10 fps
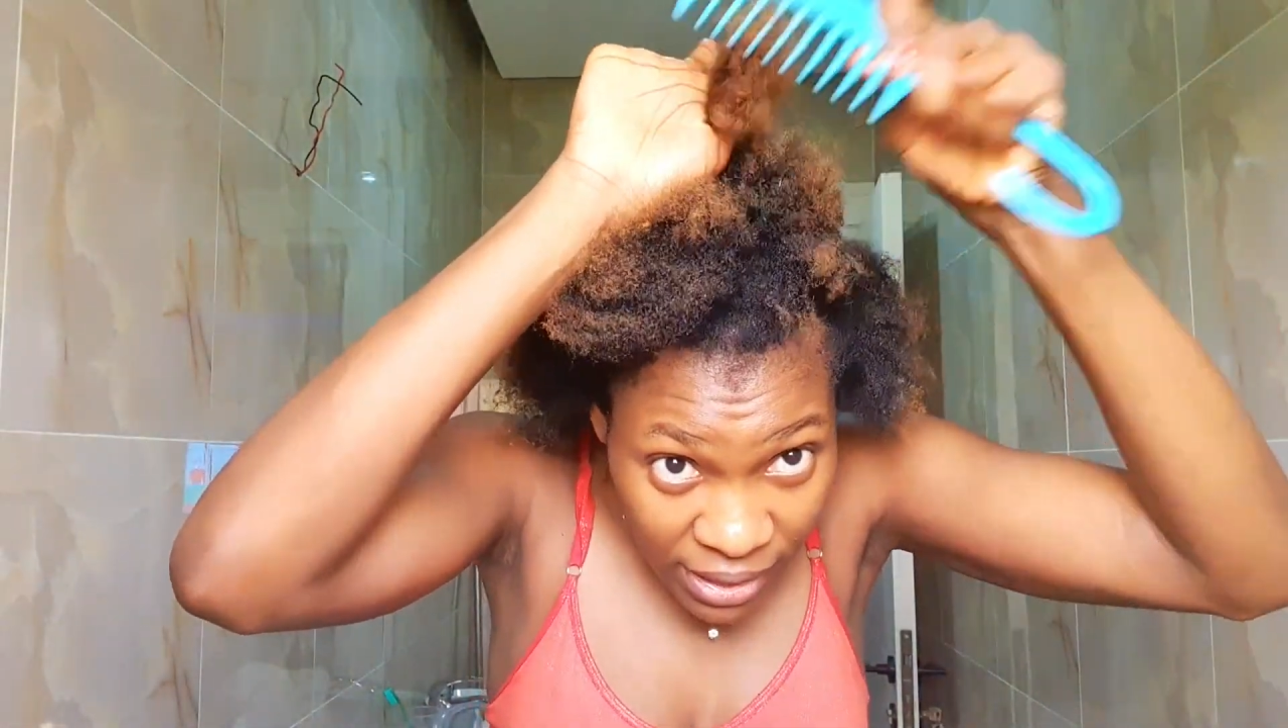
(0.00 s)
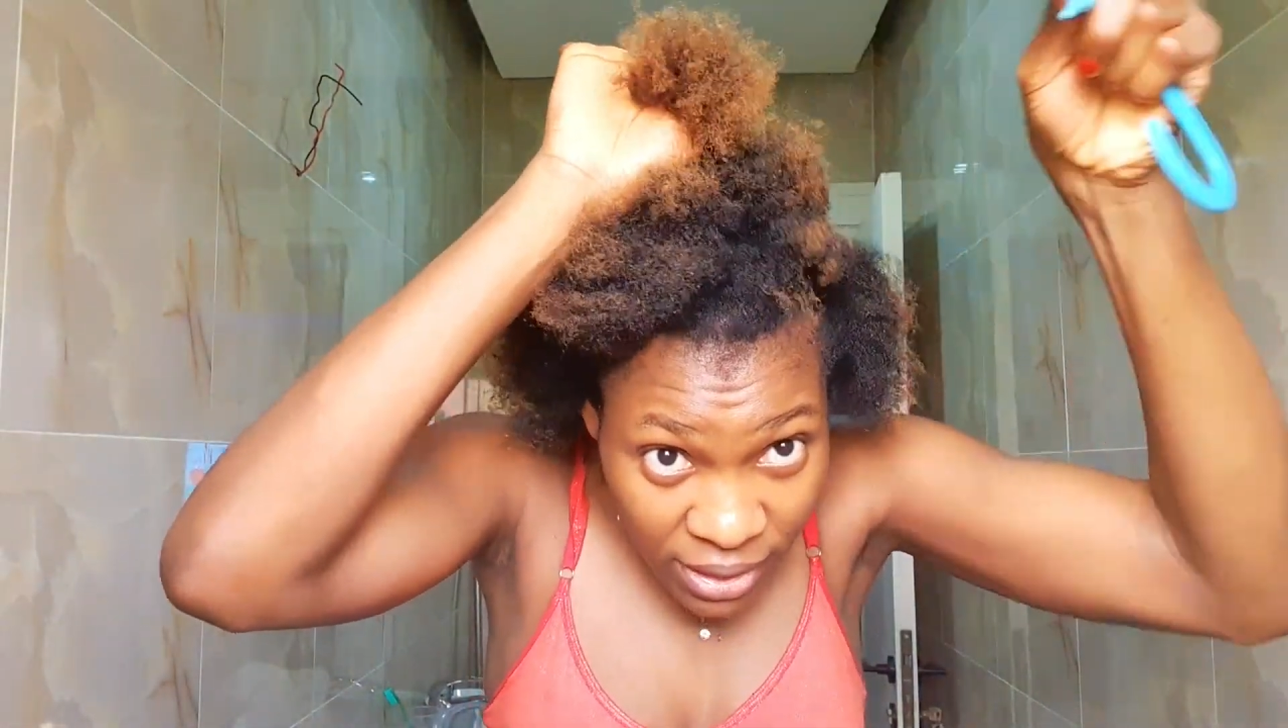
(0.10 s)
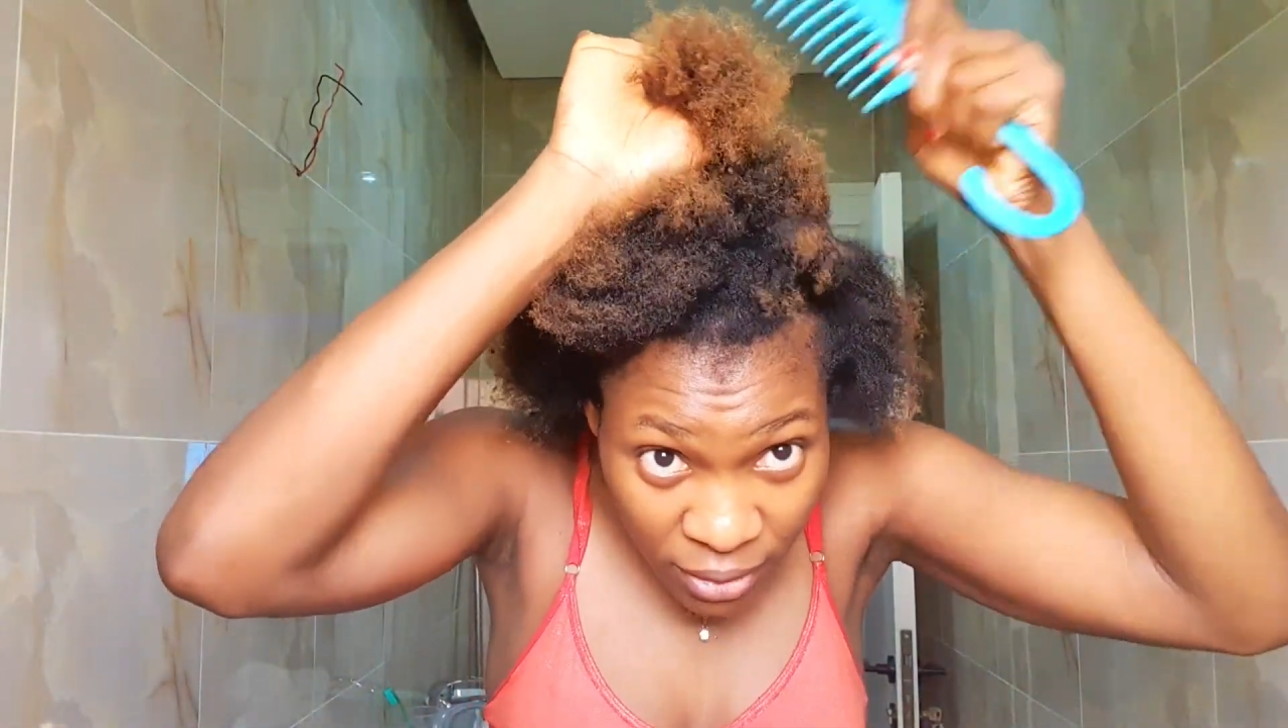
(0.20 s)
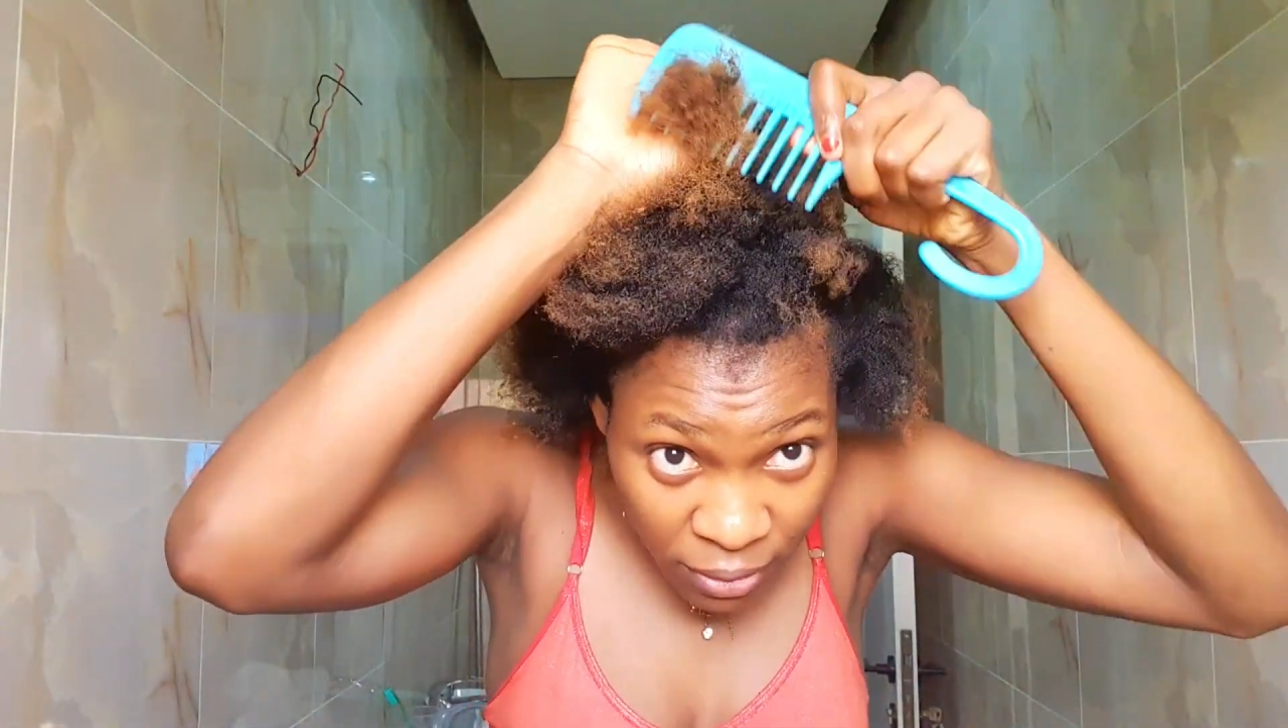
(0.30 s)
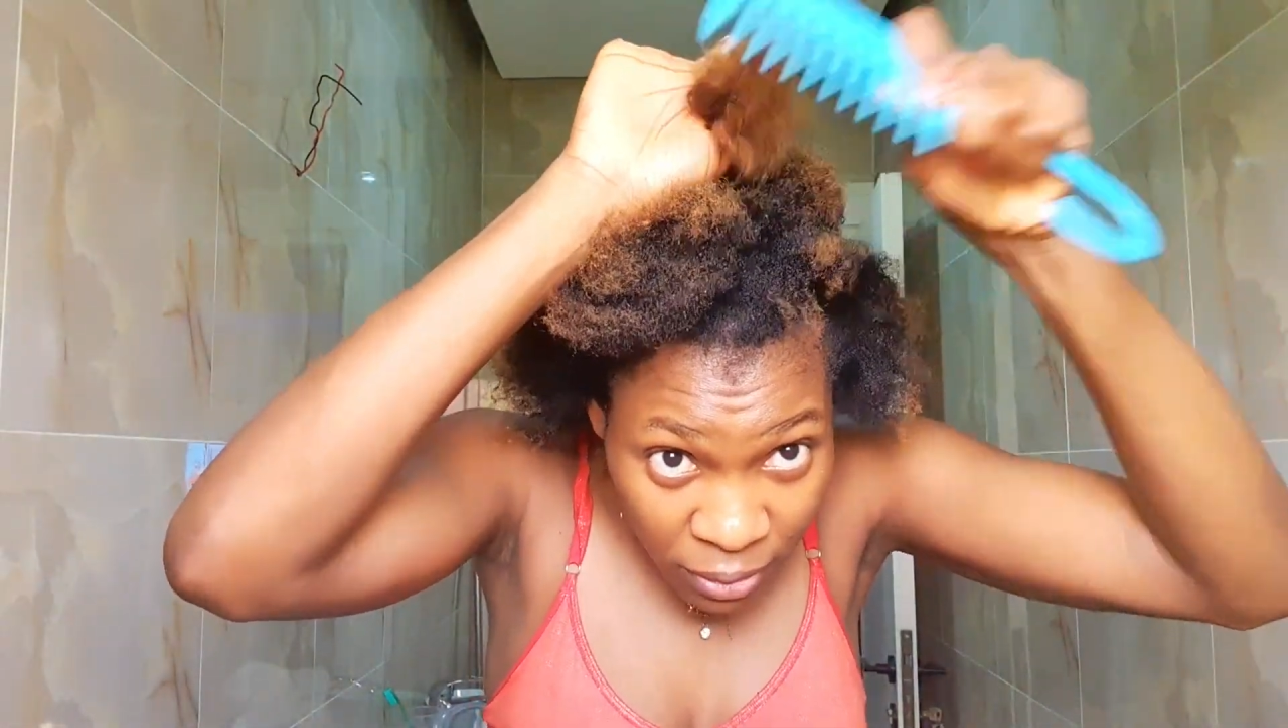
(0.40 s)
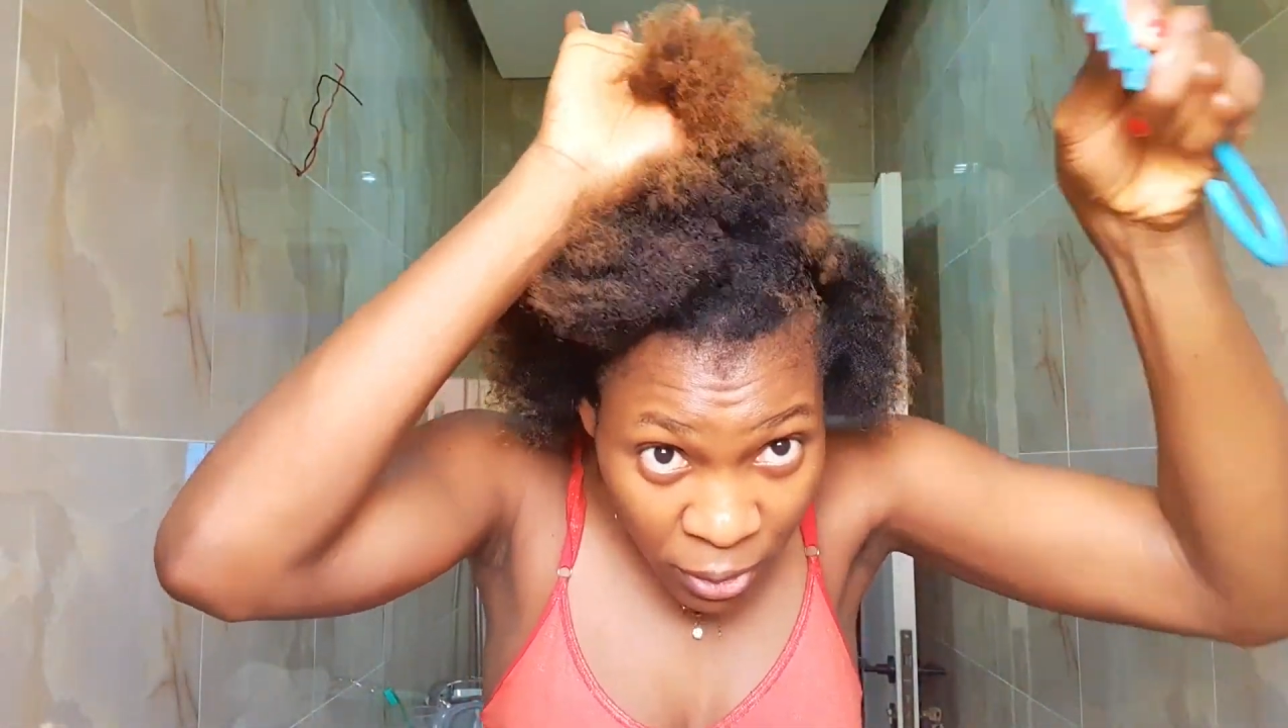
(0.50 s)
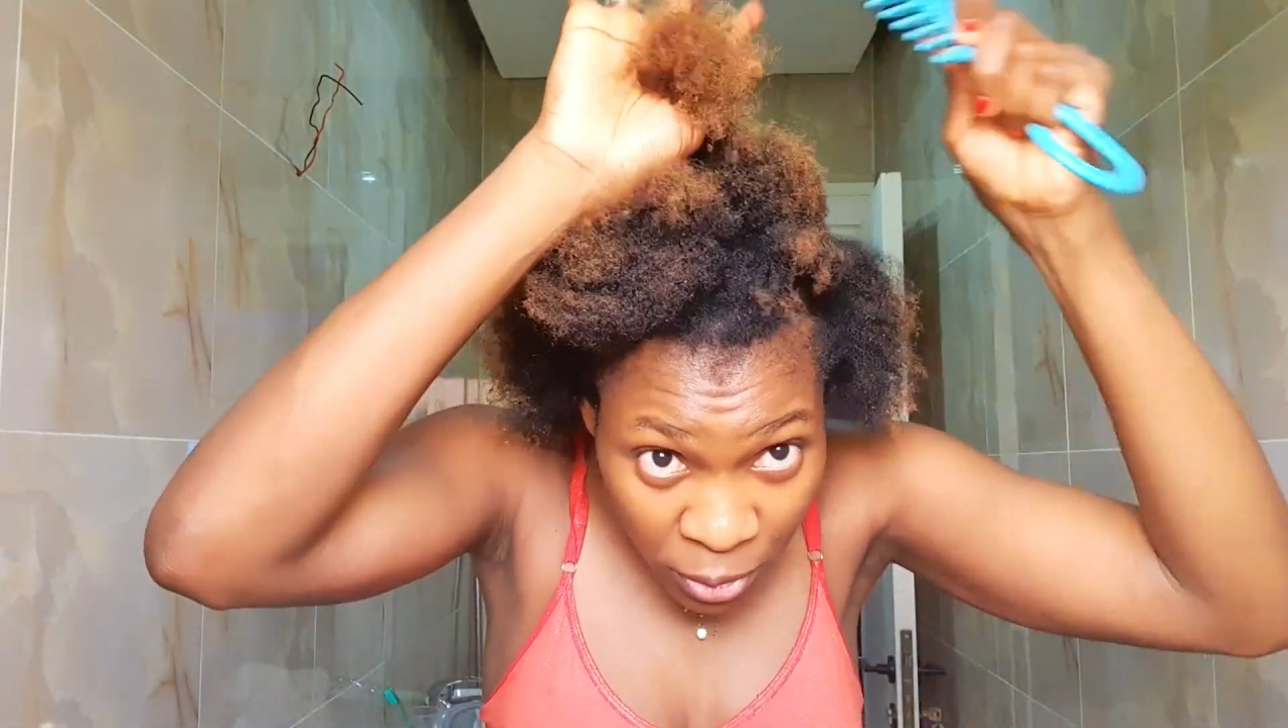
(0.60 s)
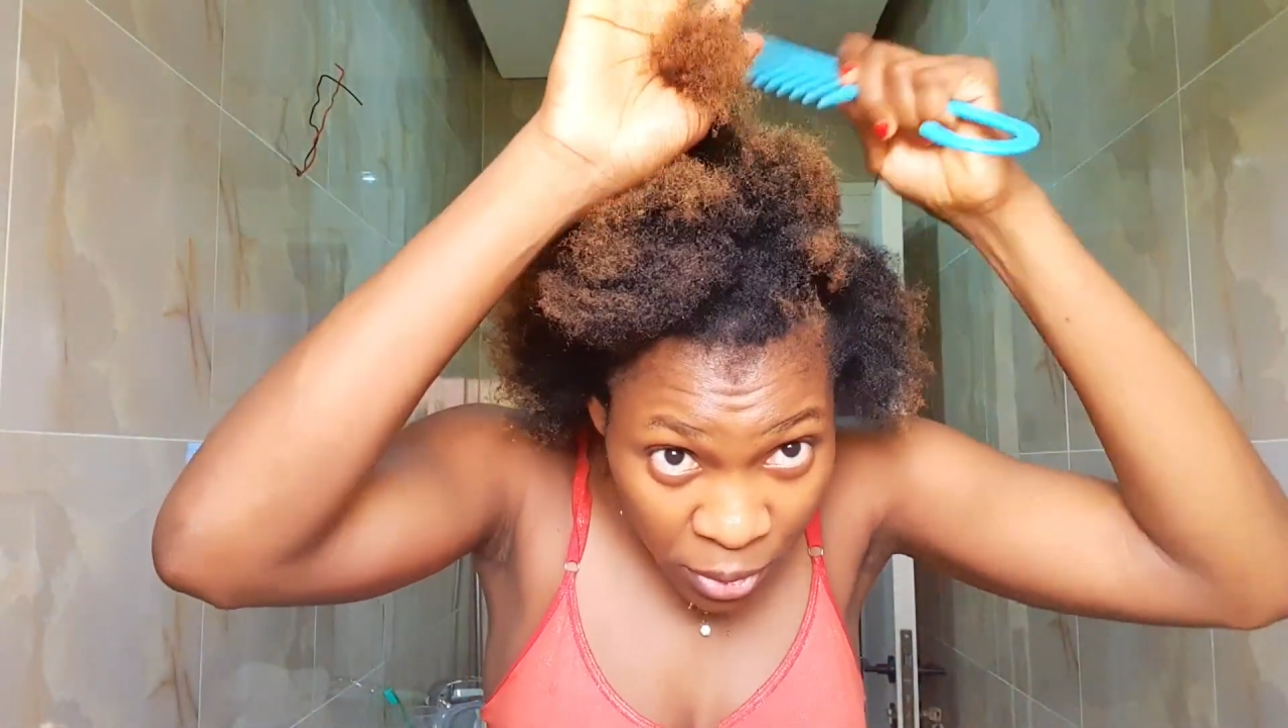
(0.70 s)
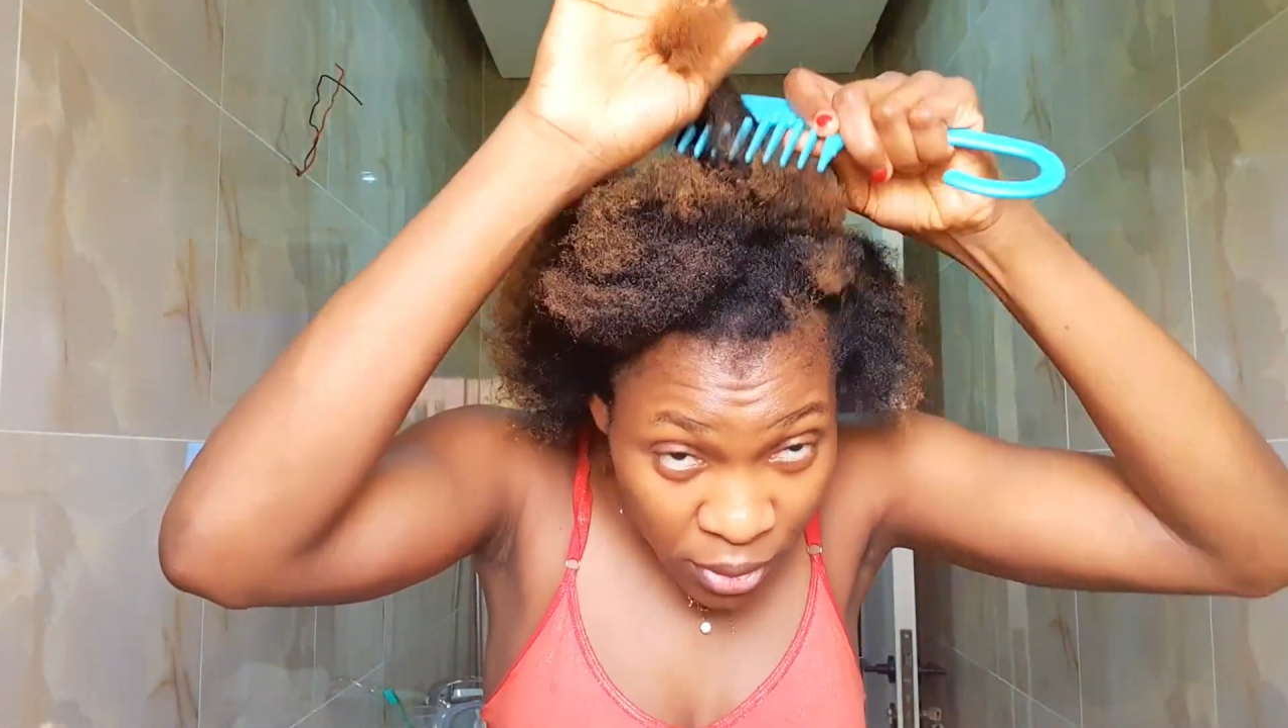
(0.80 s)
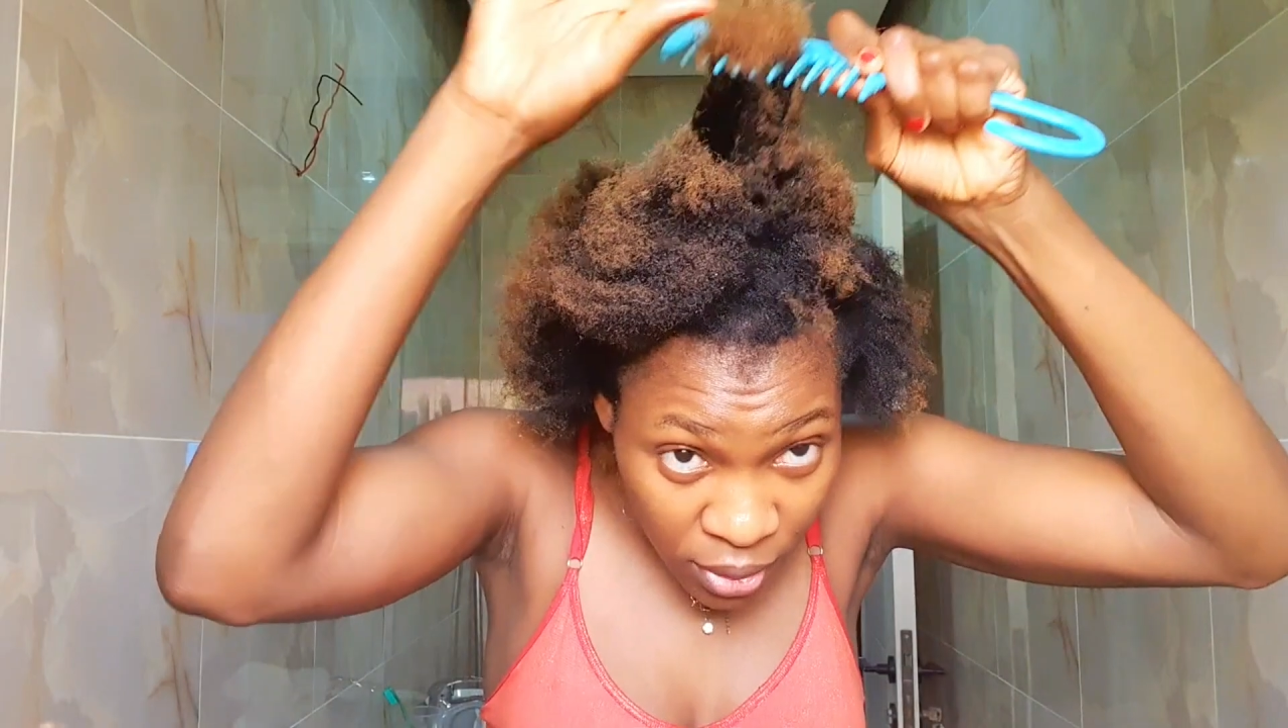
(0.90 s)

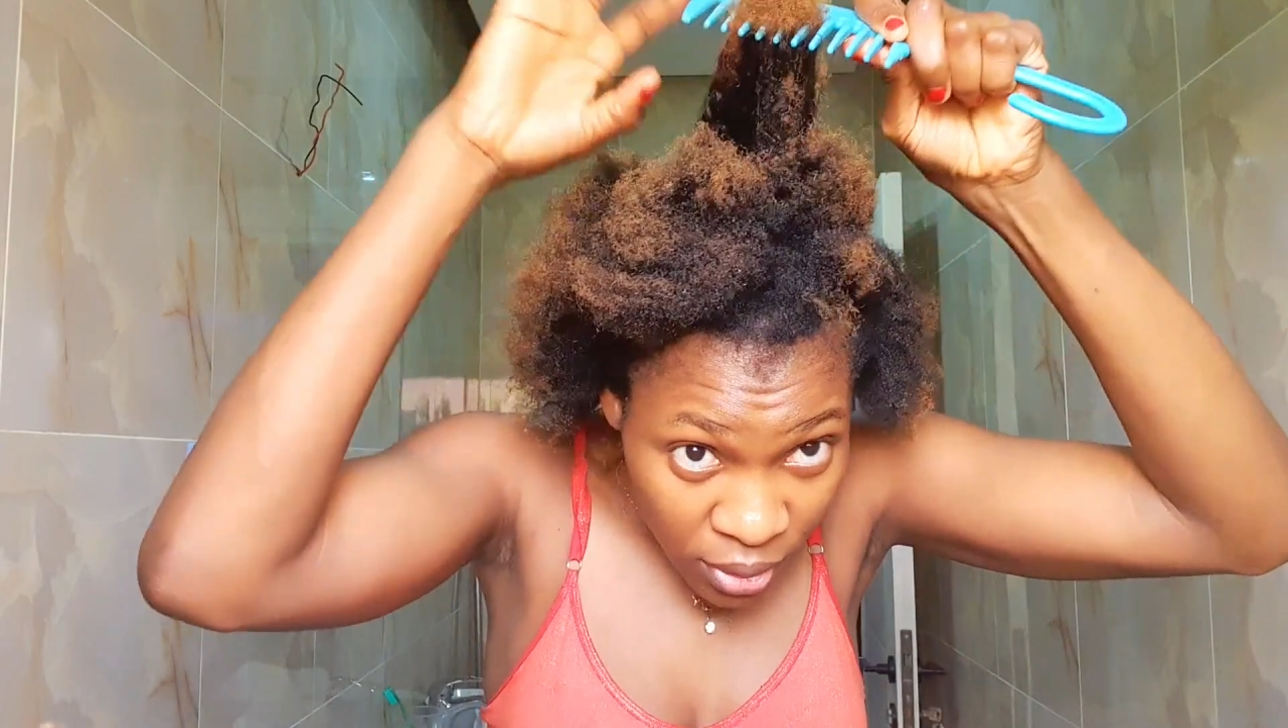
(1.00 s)
guys,